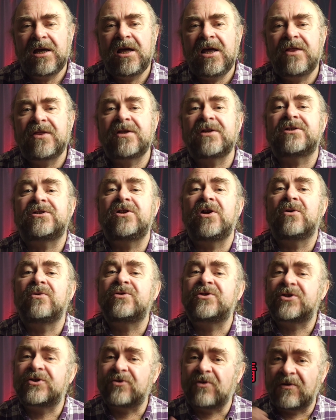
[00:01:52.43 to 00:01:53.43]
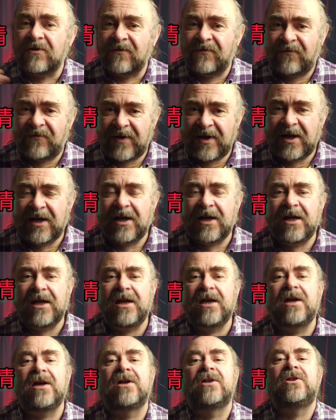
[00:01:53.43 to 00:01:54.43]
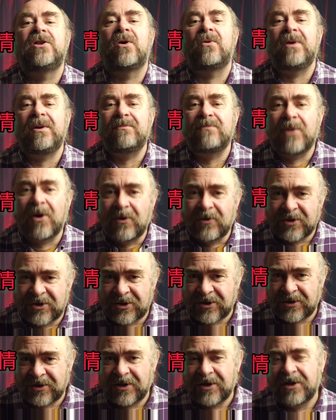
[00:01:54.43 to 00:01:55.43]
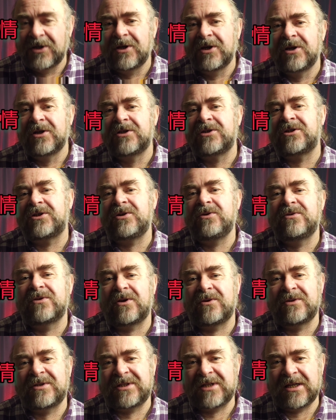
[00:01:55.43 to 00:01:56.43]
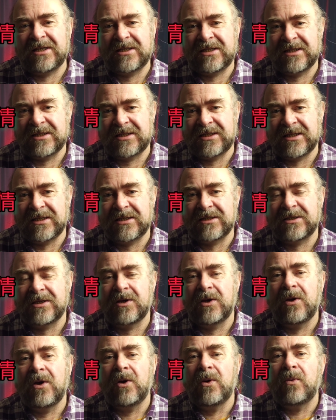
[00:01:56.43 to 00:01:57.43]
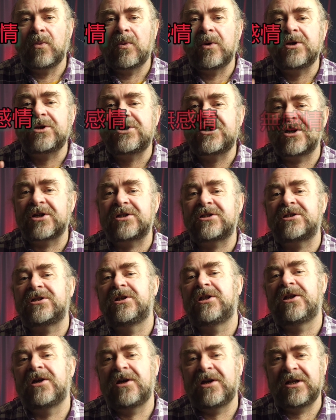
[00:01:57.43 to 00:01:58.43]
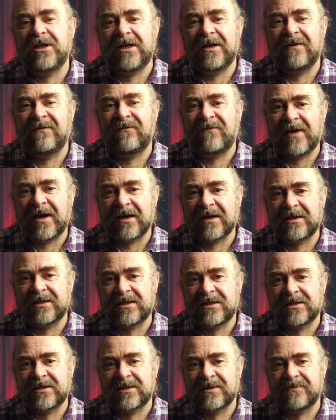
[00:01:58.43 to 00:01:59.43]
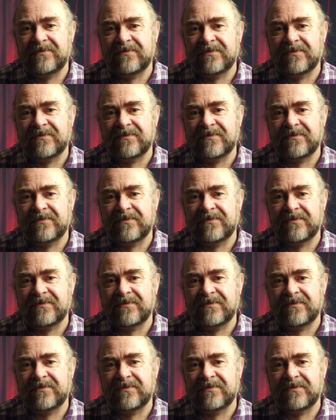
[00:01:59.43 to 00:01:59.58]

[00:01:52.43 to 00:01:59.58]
There's no strong feeling, no emotion to those sentences. We're just learning facts.